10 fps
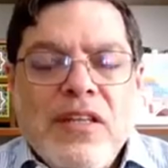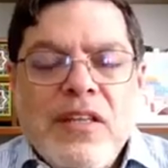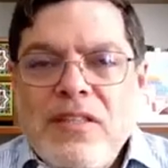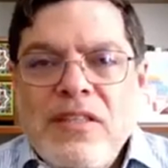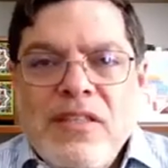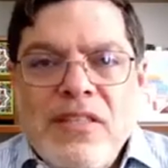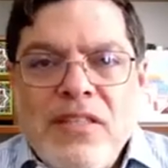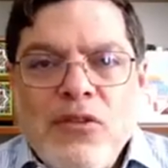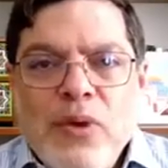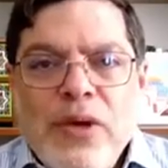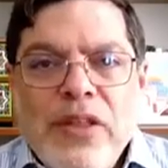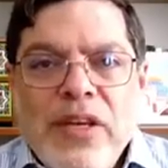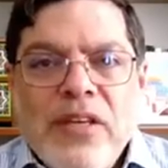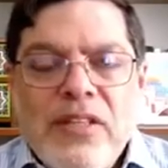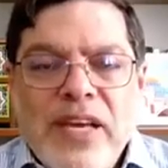This is where
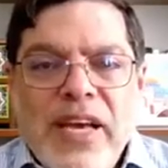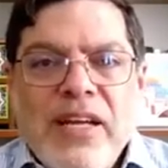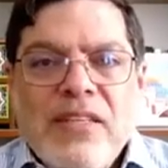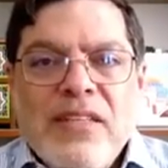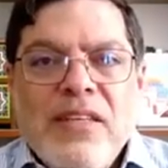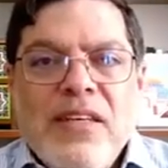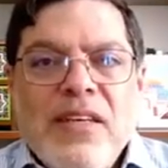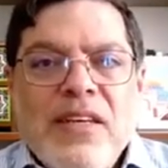things stand.